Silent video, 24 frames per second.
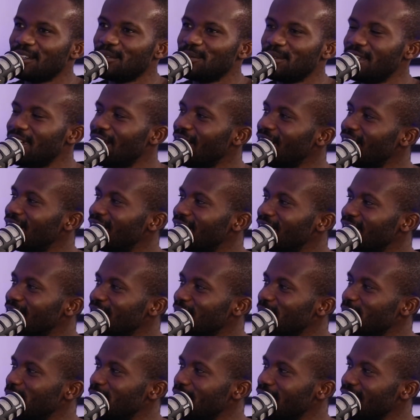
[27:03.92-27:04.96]
But now,
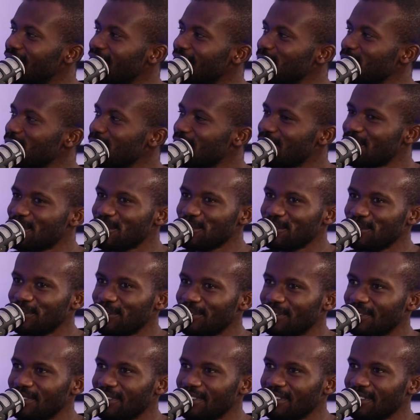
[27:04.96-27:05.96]
when it comes to